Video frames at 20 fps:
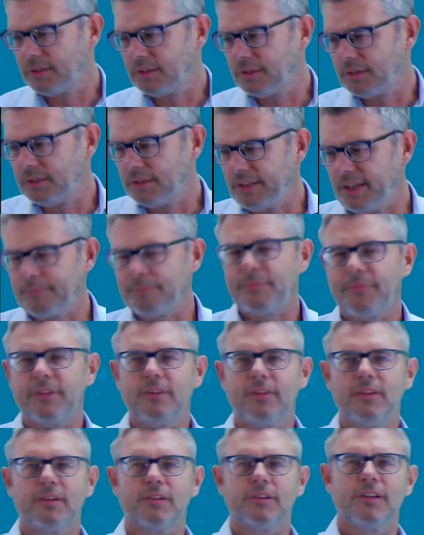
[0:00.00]
yep,
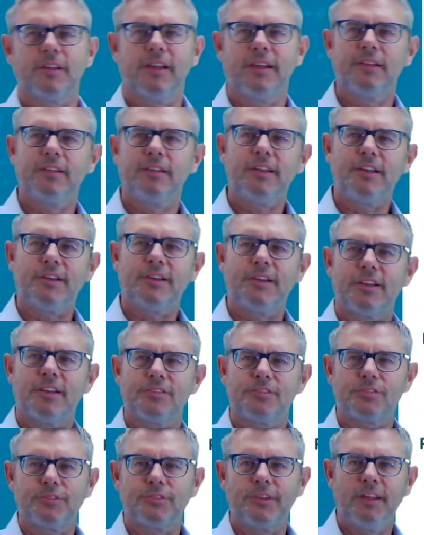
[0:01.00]
here are
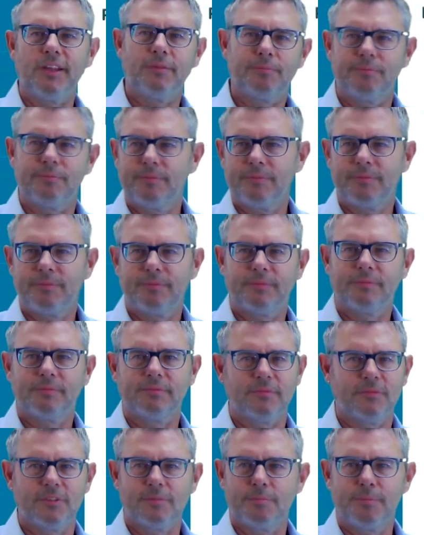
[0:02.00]
3
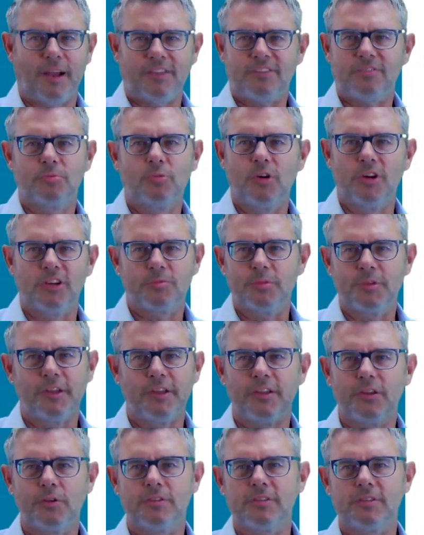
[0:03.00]
buzzwords we're
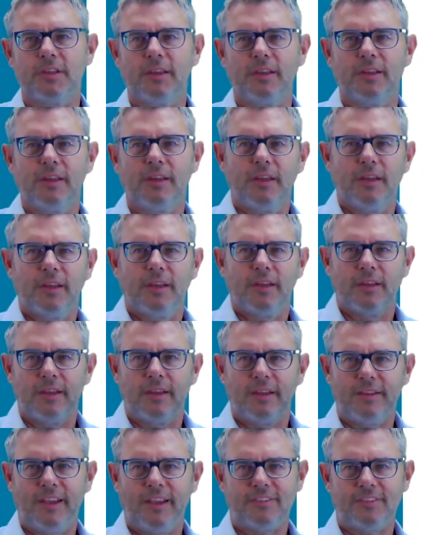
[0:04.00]
using.
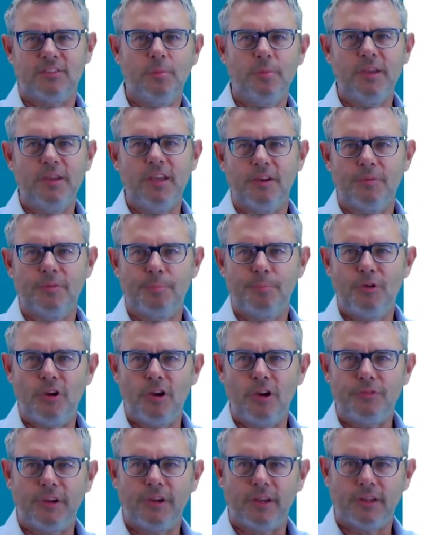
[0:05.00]
It has to be a
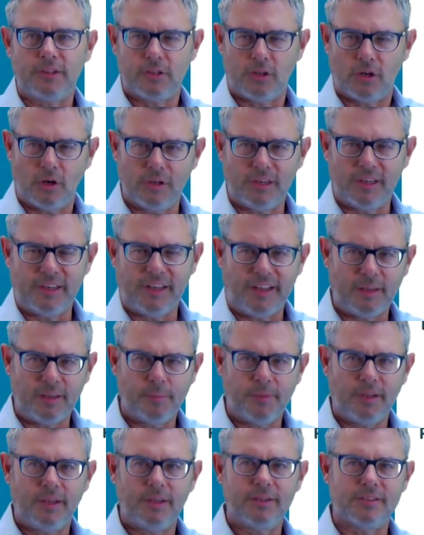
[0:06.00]
perfect call
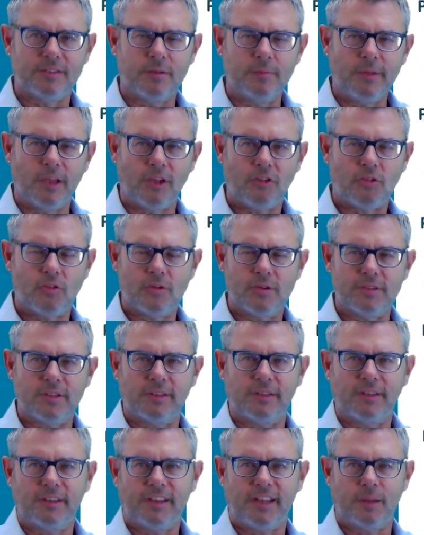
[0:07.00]
alignment, so make sure
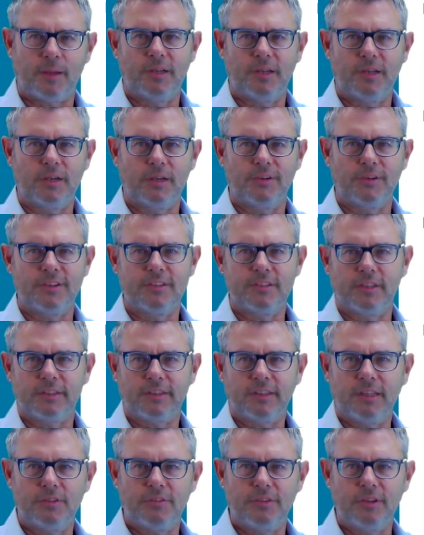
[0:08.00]
that the coupler is
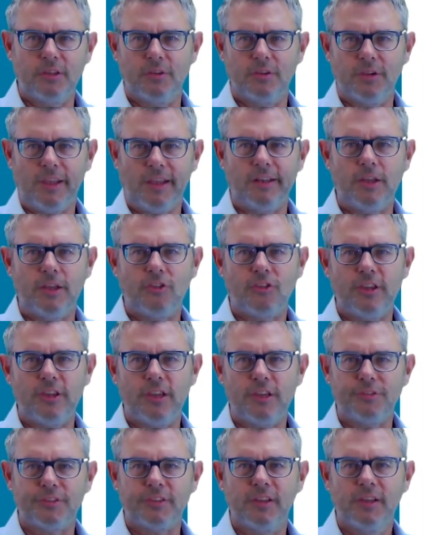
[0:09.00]
not giving you any
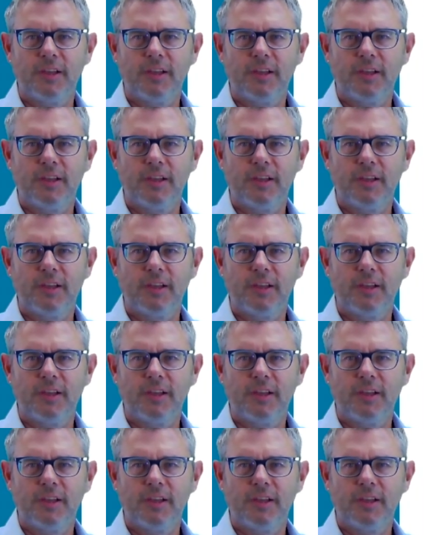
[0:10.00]
shift.